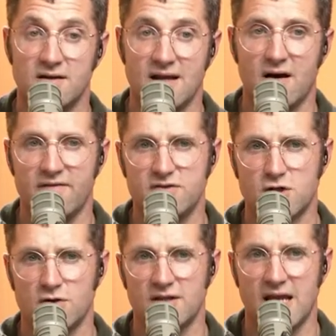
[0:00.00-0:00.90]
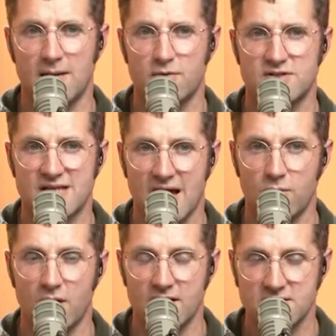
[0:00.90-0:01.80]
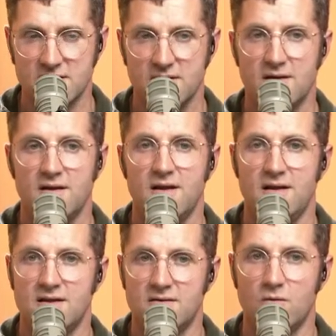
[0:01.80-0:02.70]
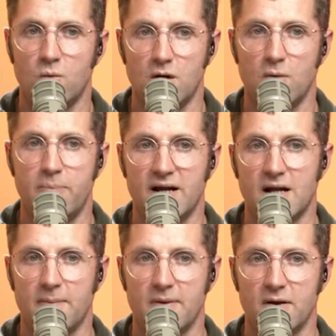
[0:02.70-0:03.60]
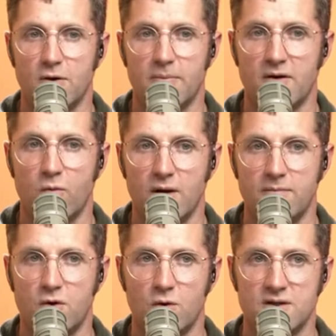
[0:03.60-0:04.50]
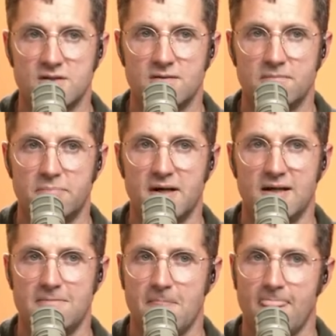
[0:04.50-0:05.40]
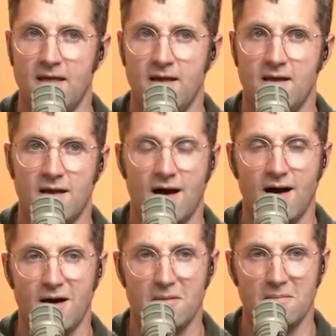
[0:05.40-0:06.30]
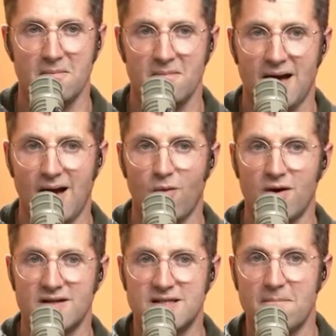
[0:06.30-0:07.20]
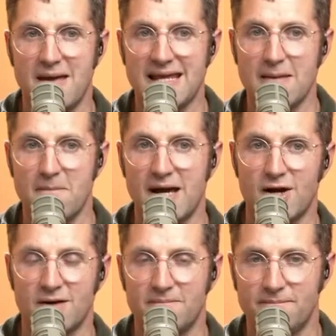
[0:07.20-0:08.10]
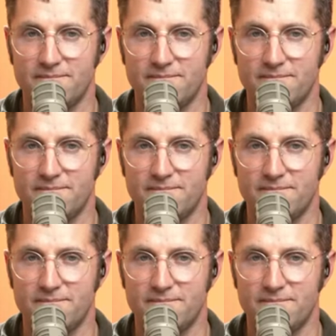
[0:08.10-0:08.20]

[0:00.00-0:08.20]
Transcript: Now, if you turn the camera sideways, it will pick up a little bit of whim noise, but um, I wanted to make it better.